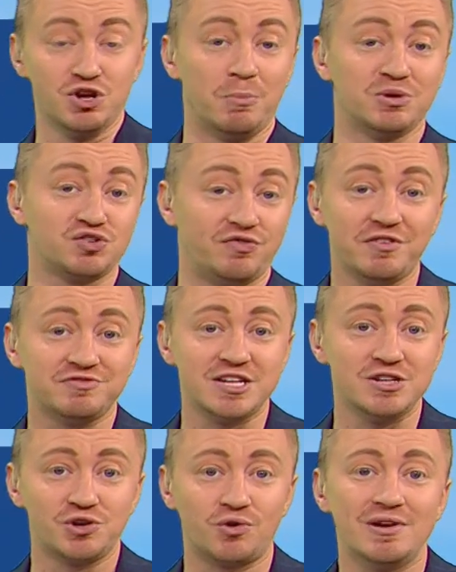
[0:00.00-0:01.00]
to almost
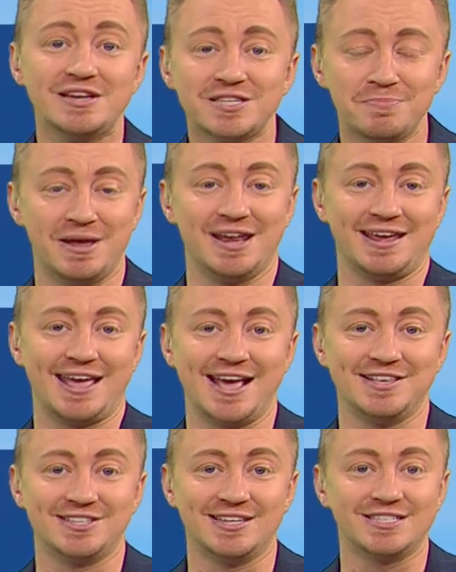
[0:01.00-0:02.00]
15 degrees in many
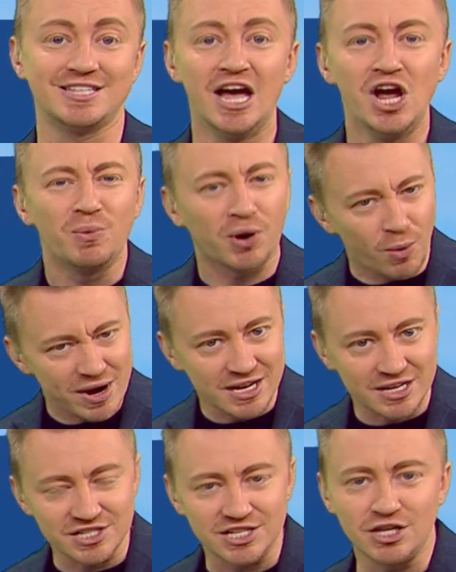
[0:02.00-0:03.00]
cases. We're going to
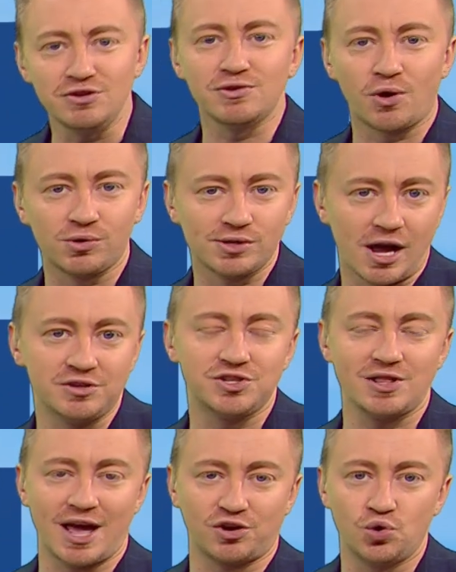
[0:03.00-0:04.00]
continue to hold on to
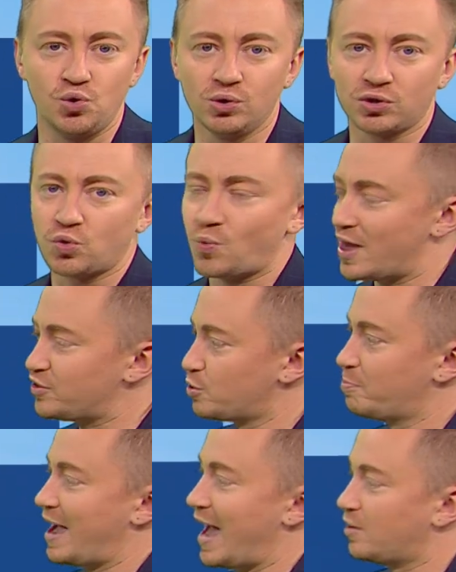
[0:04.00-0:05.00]
that cooler weather
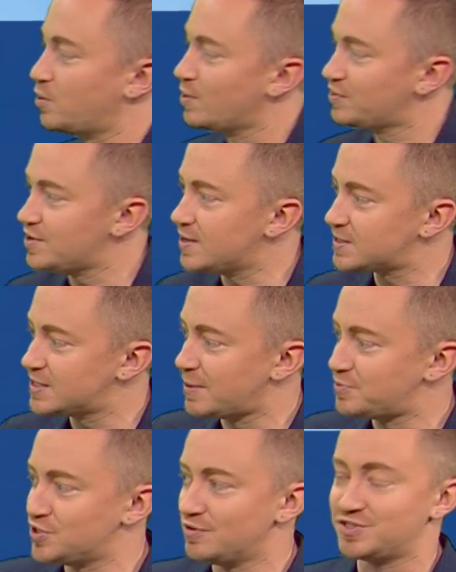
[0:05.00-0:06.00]
pattern with the
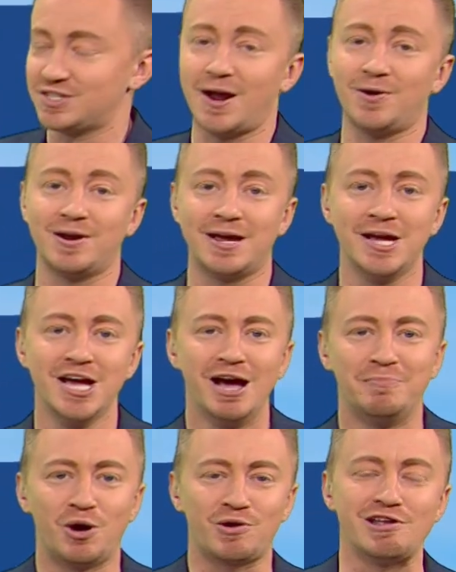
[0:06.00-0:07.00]
exception of Saturday
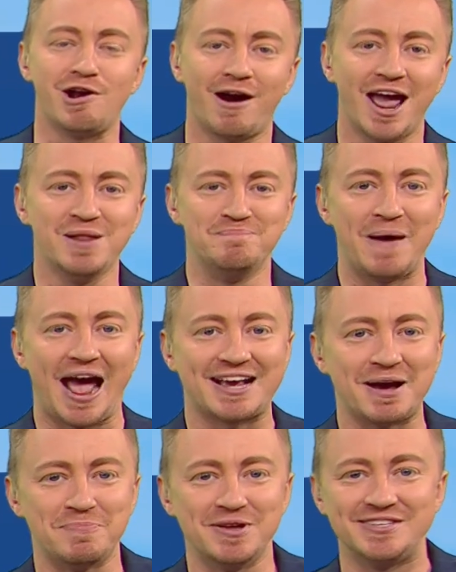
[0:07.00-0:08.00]
poking our head back
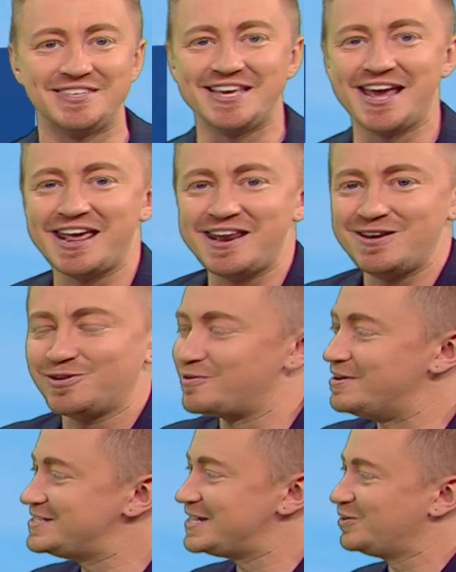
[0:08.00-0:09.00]
up into the 80
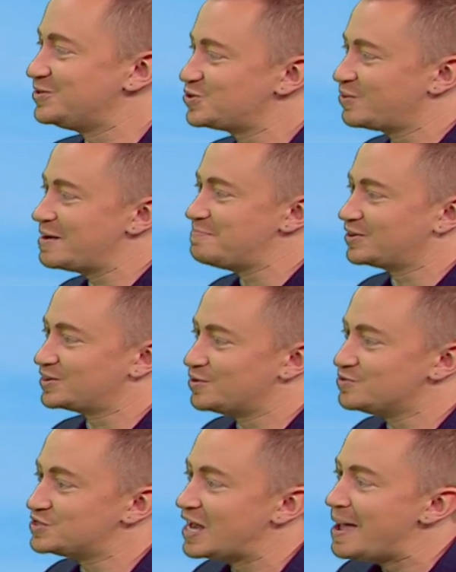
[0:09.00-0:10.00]
degree territory. But
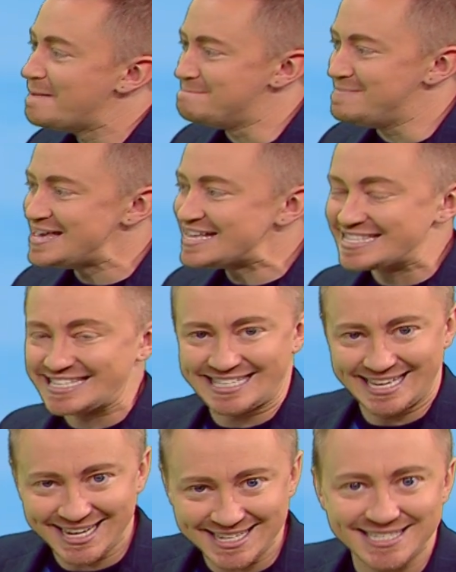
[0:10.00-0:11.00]
those mid
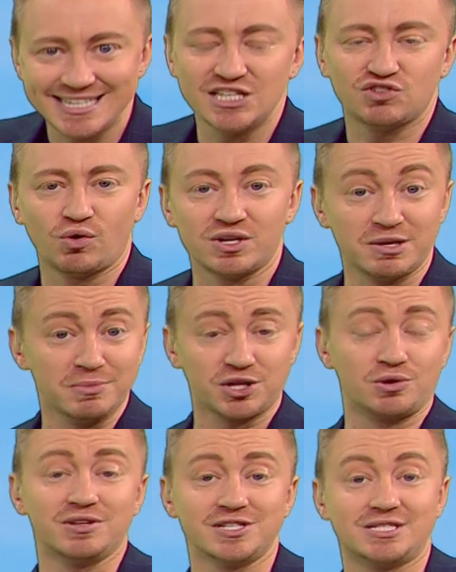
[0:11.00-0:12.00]
60s for some of the
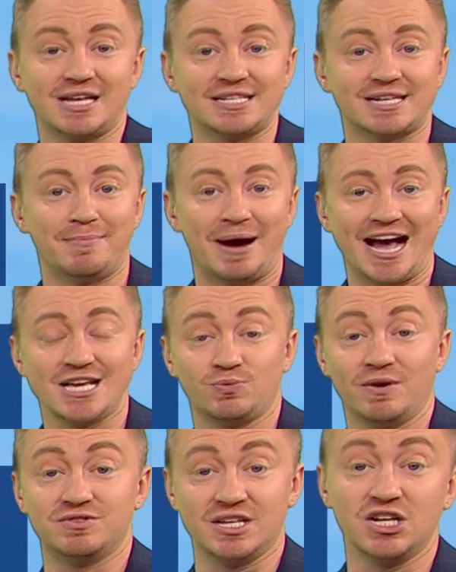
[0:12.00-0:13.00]
coolest daytime highs
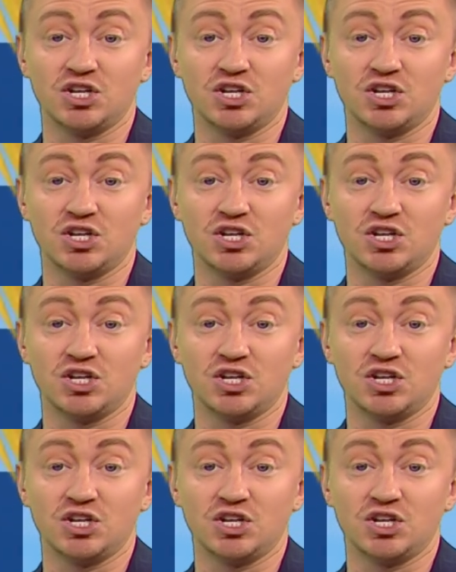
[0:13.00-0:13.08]
we've seen